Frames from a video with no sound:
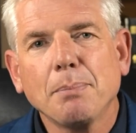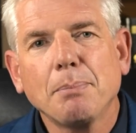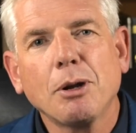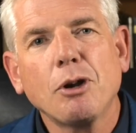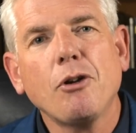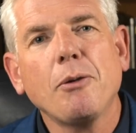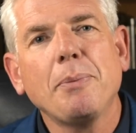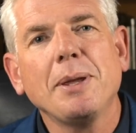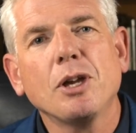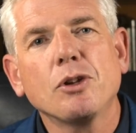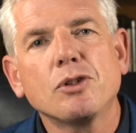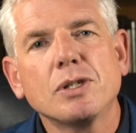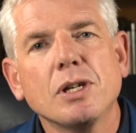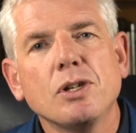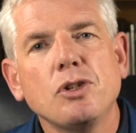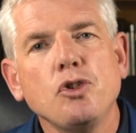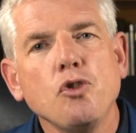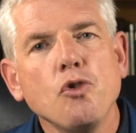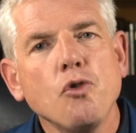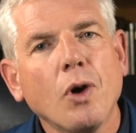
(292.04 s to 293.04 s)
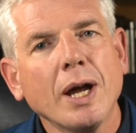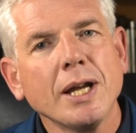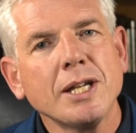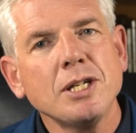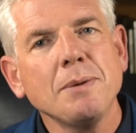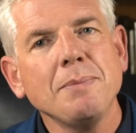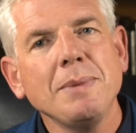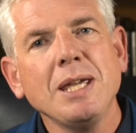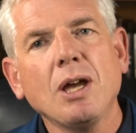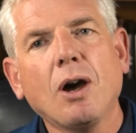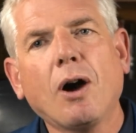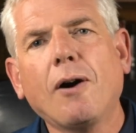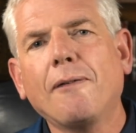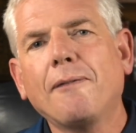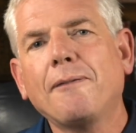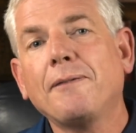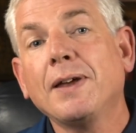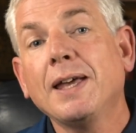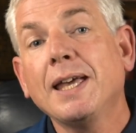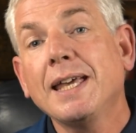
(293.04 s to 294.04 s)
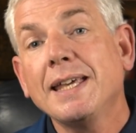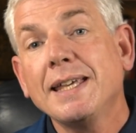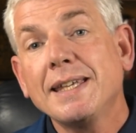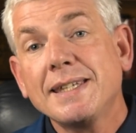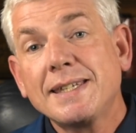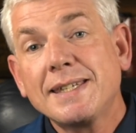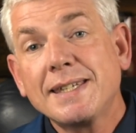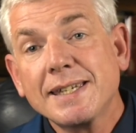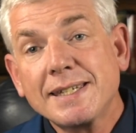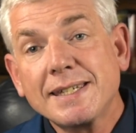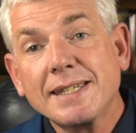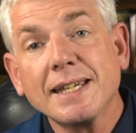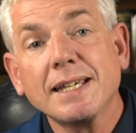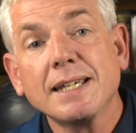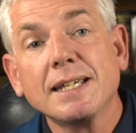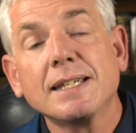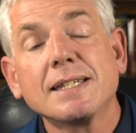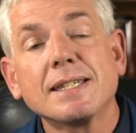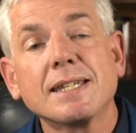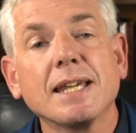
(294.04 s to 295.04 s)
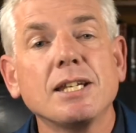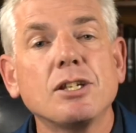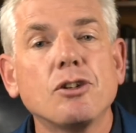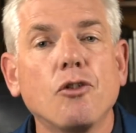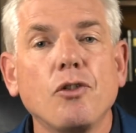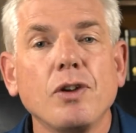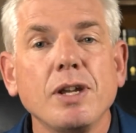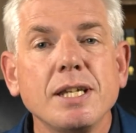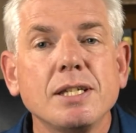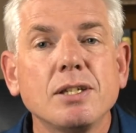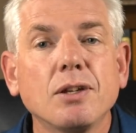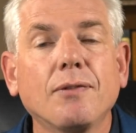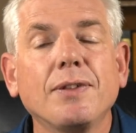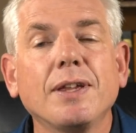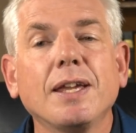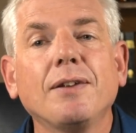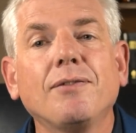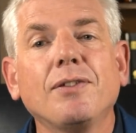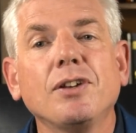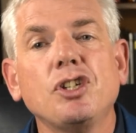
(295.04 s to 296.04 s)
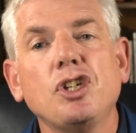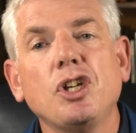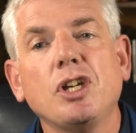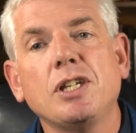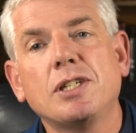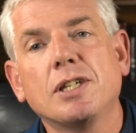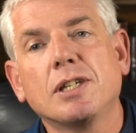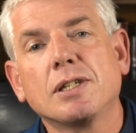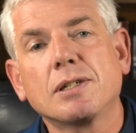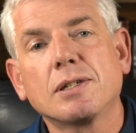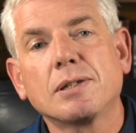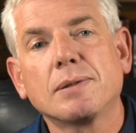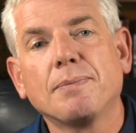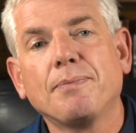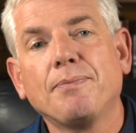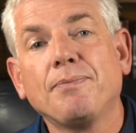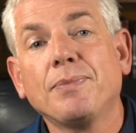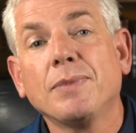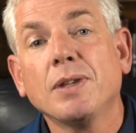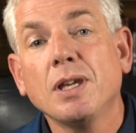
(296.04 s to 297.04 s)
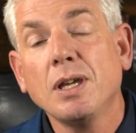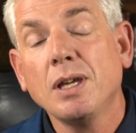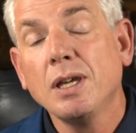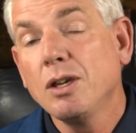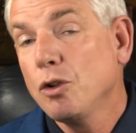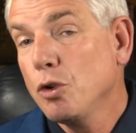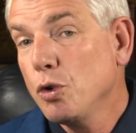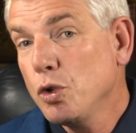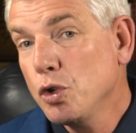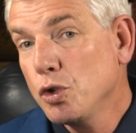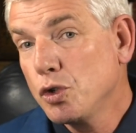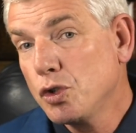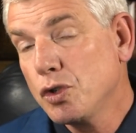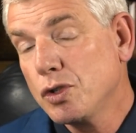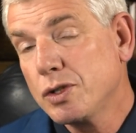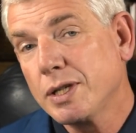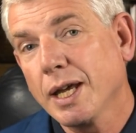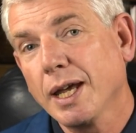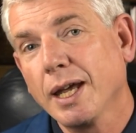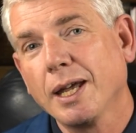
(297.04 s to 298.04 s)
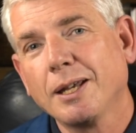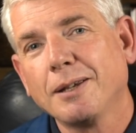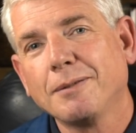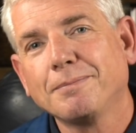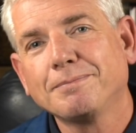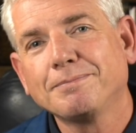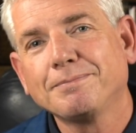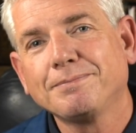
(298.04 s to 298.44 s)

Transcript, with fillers: Padre Pio says, you write to me of Sister Saint Therese of the Infant Jesus, who used to say,